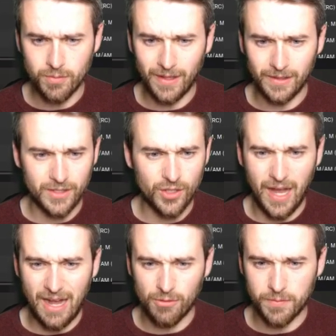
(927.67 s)
Well, he's
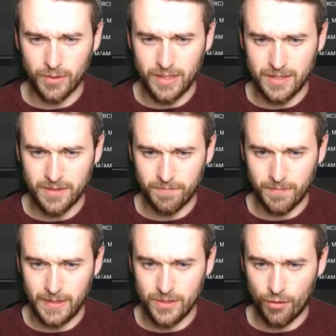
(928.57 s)
not out, but he's
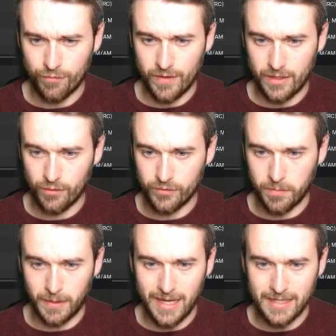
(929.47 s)
not fit enough to
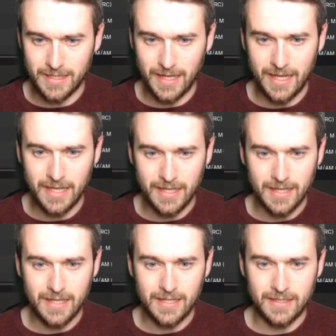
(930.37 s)
play today.
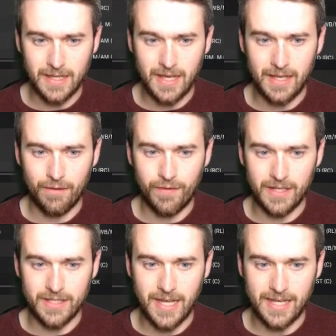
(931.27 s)
It's a
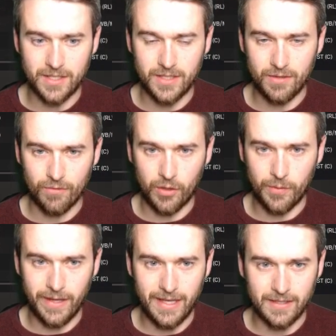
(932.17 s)
fitness test
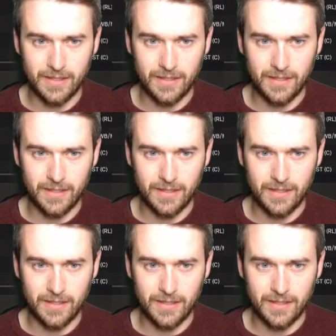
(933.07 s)
required.